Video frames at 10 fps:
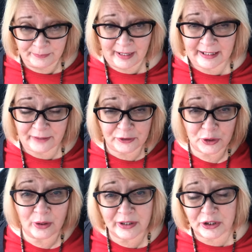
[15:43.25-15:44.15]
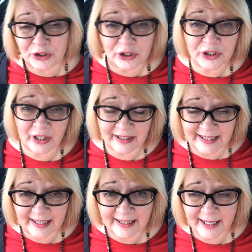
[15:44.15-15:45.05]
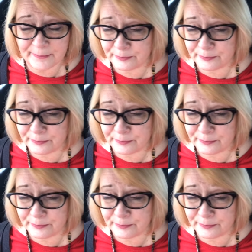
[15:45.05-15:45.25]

And if you're going to church on Sunday,